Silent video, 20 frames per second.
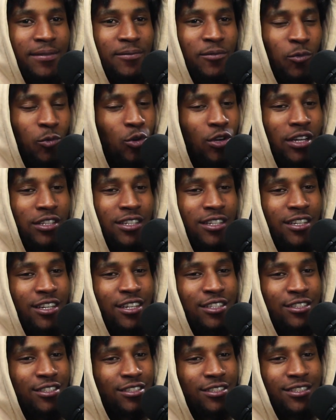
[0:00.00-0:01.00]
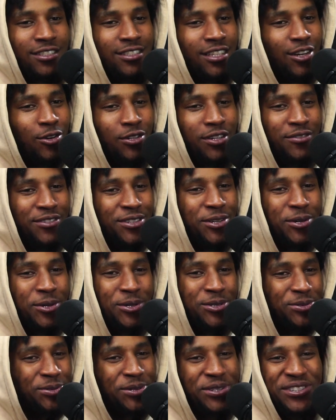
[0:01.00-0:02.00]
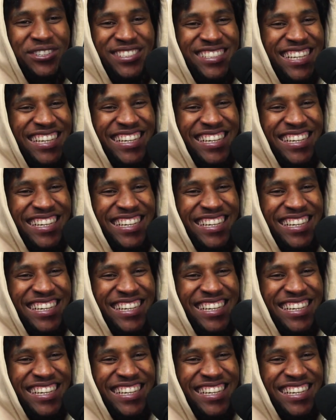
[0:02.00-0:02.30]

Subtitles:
You got to cut this because I don't even know those words.